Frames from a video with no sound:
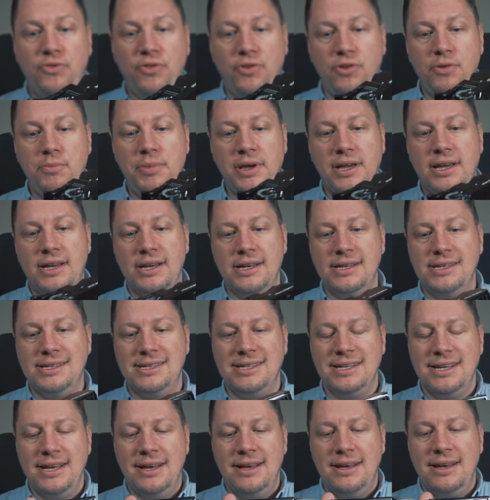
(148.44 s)
2
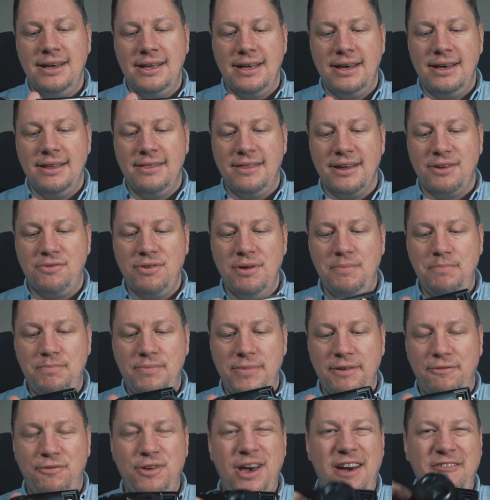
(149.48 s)
because uh, the
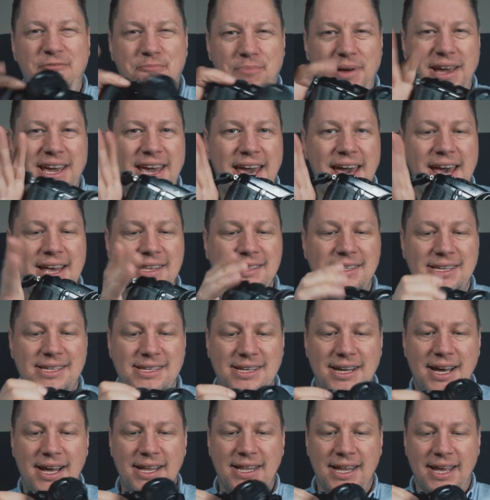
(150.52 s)
grip, if you have big hands, is
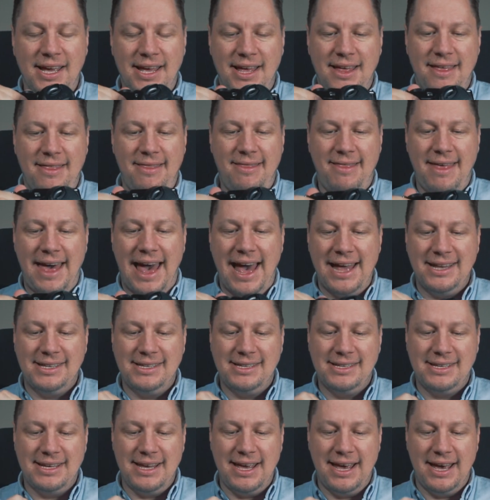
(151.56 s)
not
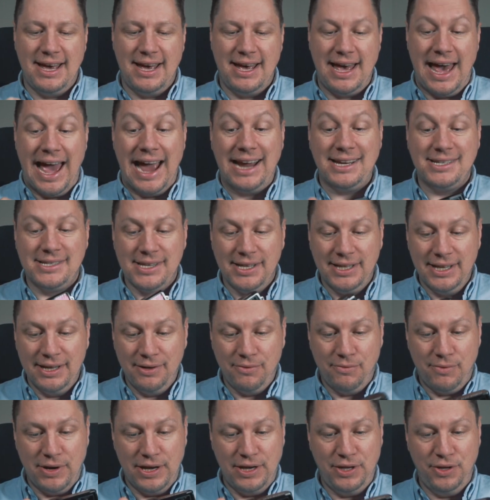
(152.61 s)
that uh,
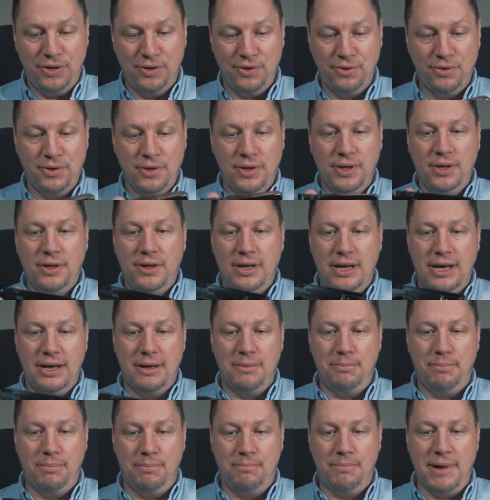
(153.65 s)
excellent when you
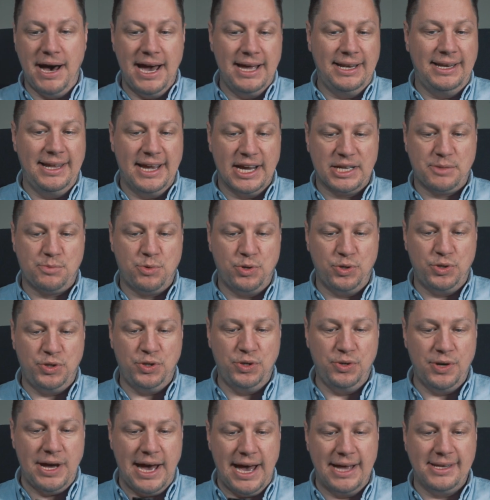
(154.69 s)
uh, buy the X Pro
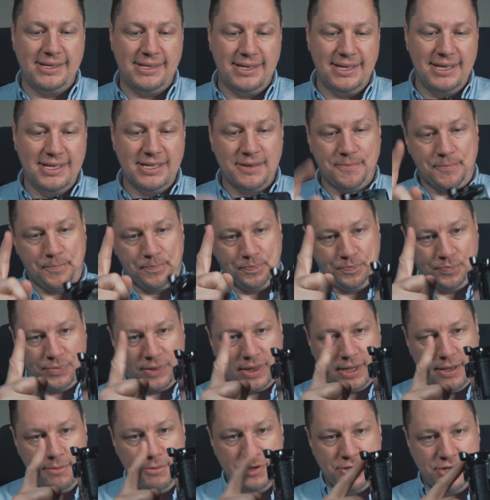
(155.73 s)
2 as is.
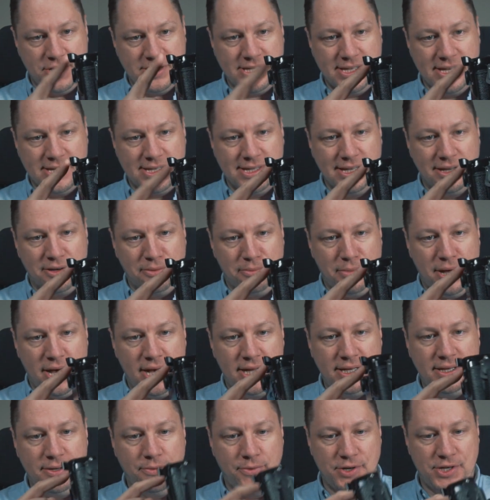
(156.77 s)
But just this little
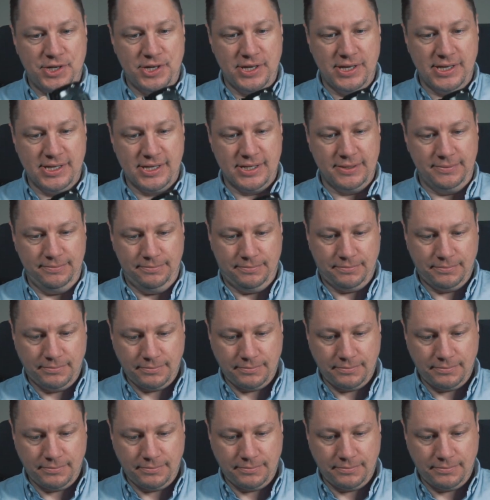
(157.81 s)
mod, which is